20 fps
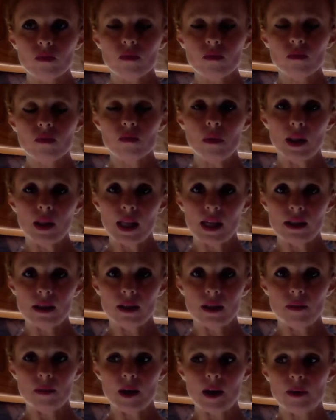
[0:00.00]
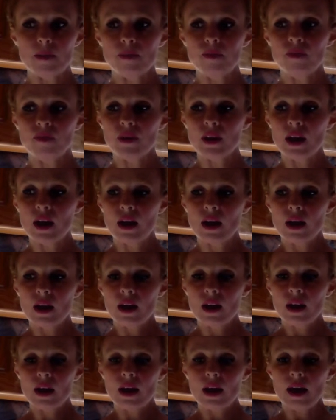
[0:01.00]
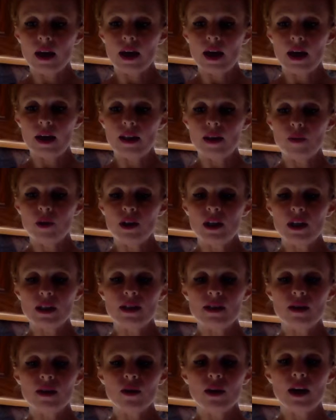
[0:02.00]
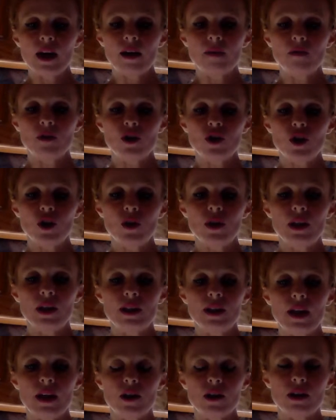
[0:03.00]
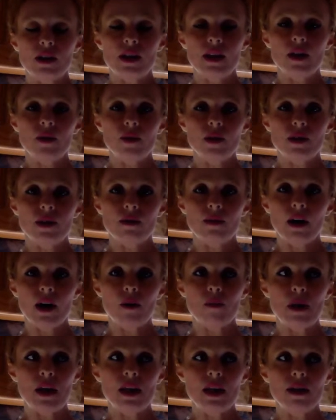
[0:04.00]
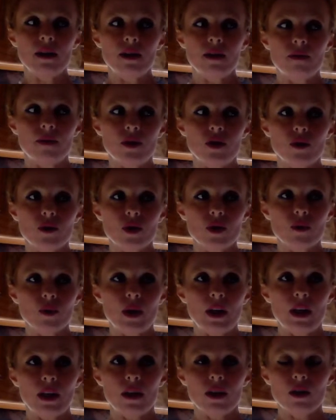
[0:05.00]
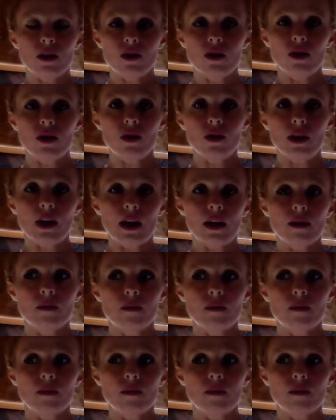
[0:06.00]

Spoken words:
molested me. And they wouldn't necessarily have to show the entire sequence of how many individuals went in there to do that.